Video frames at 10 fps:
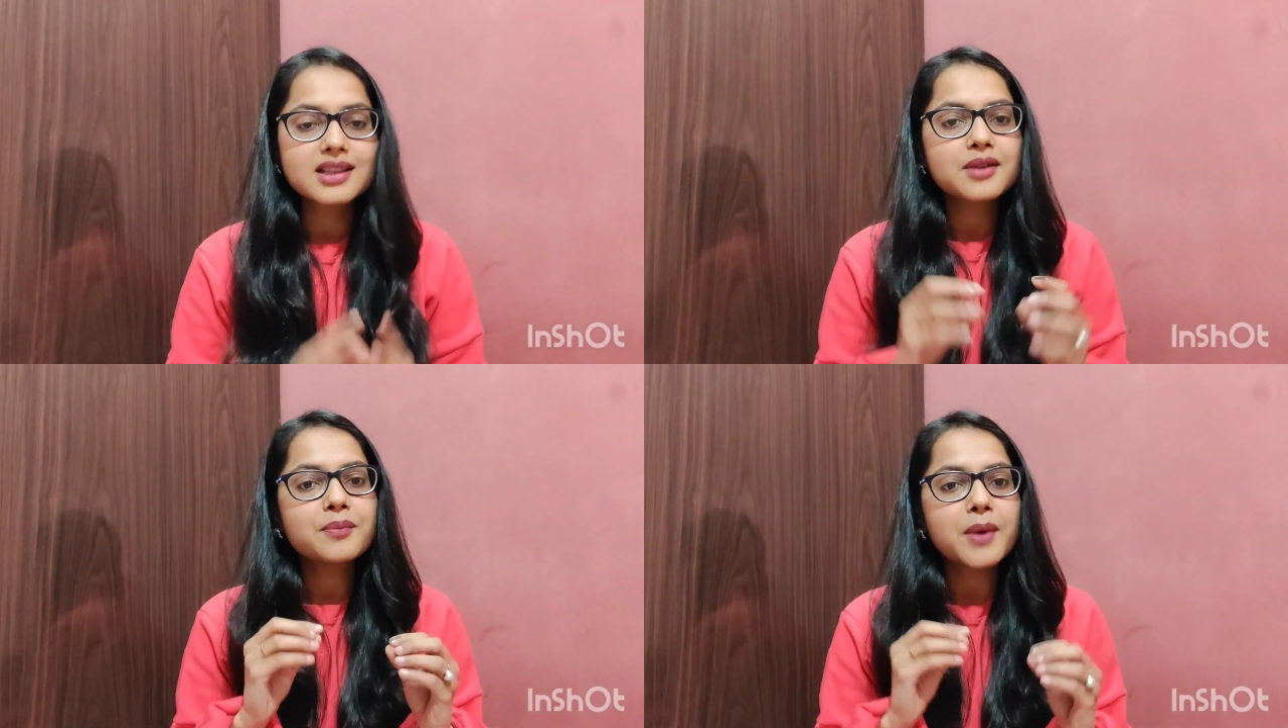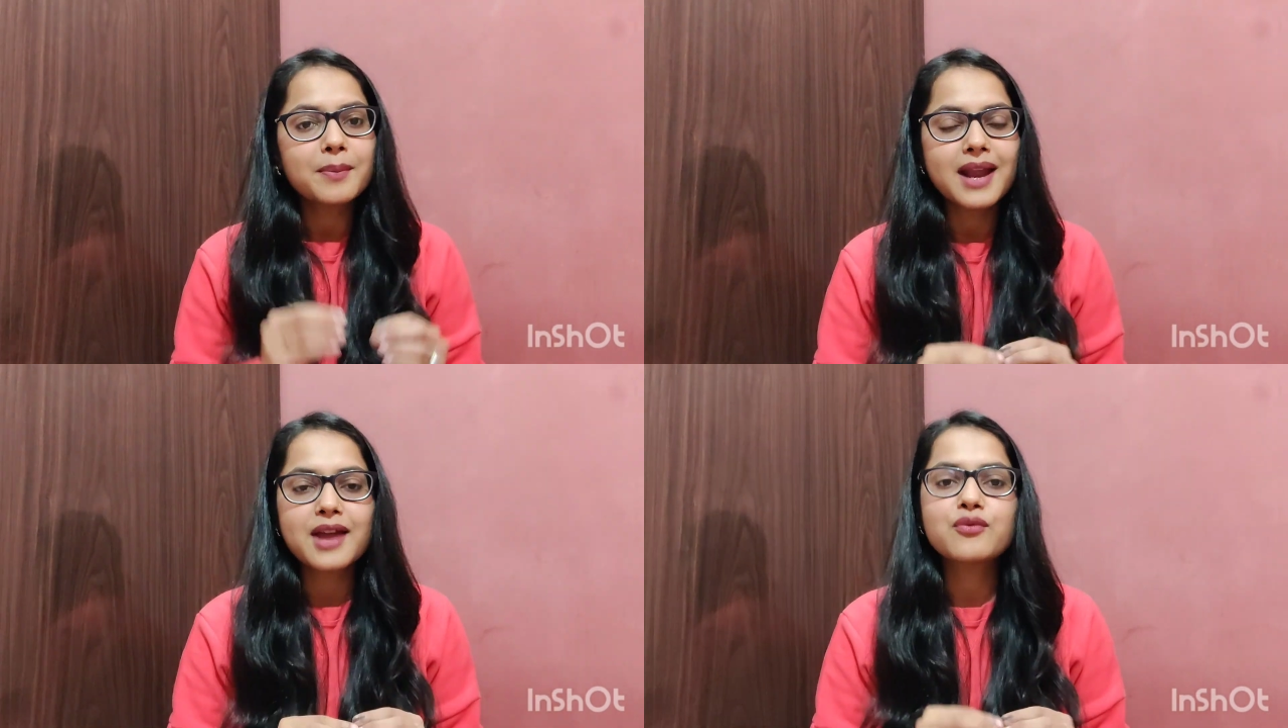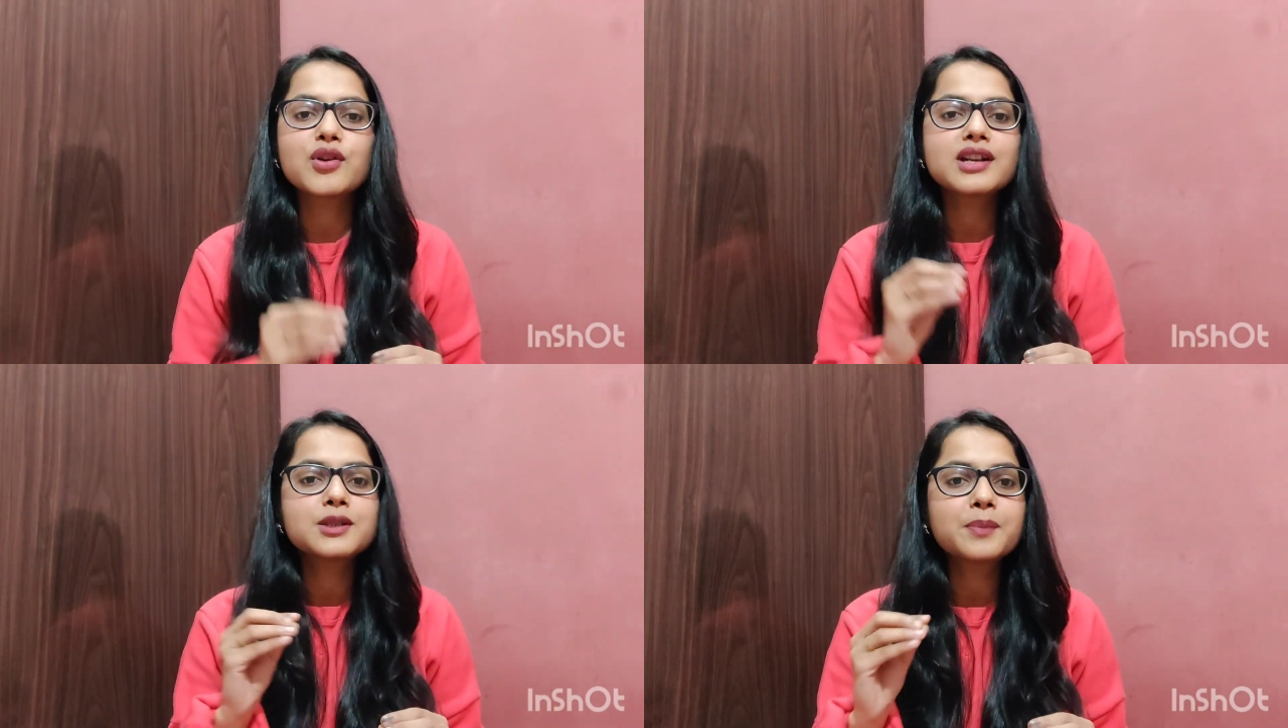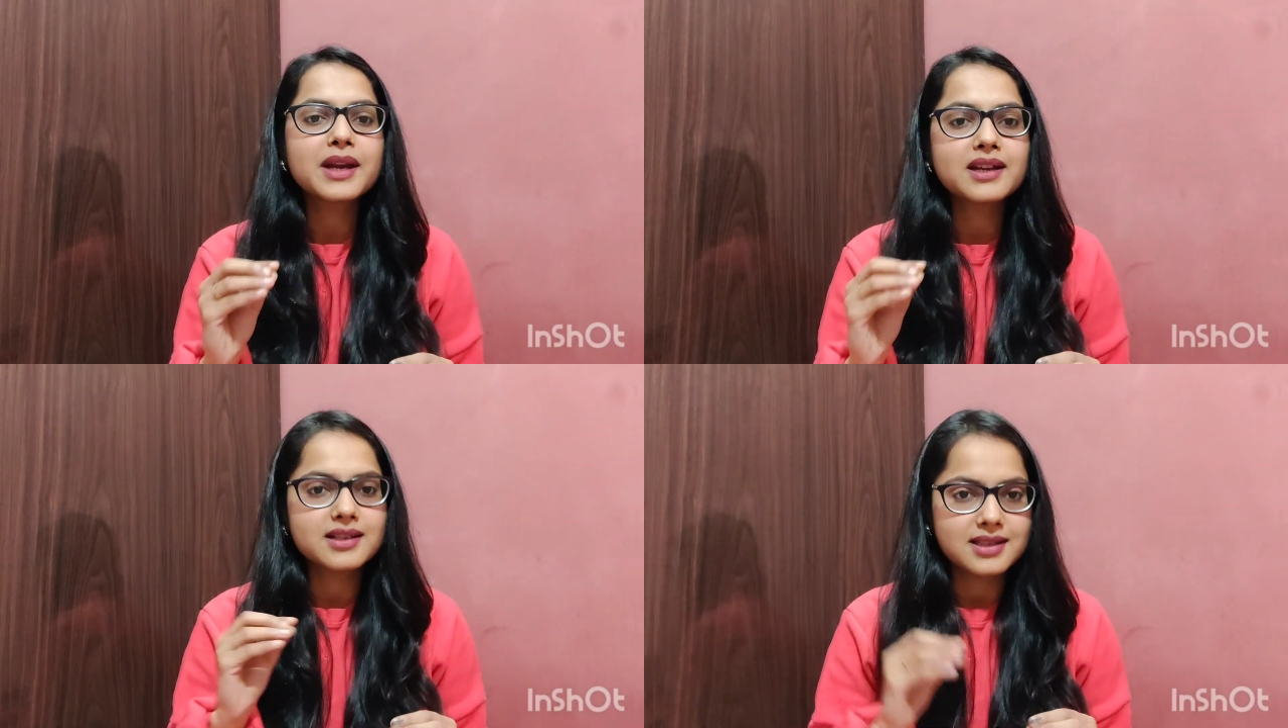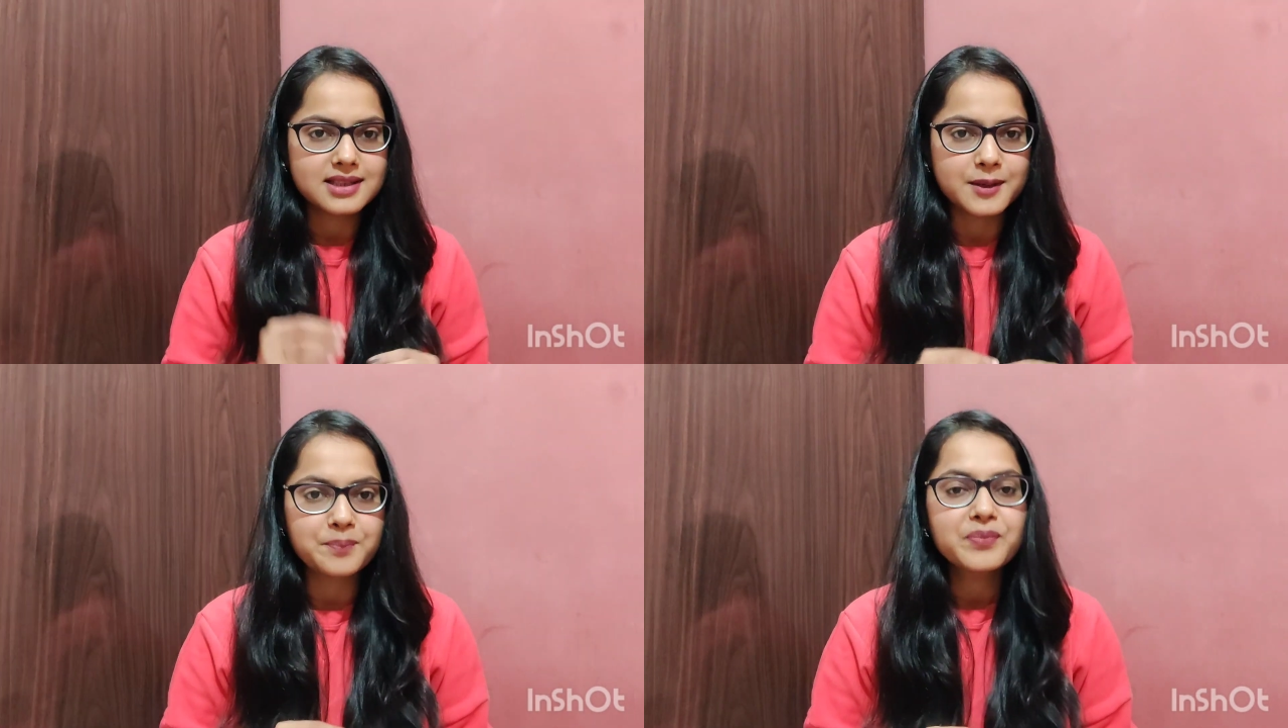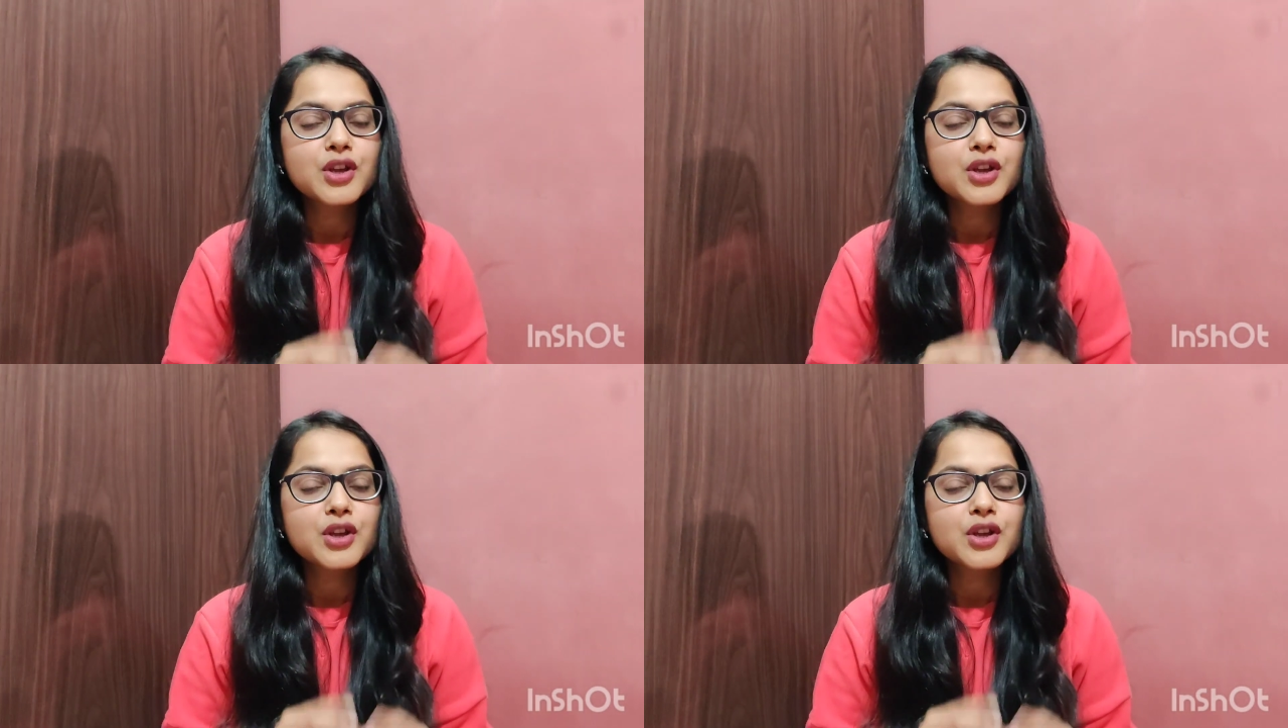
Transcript: they apply for it patency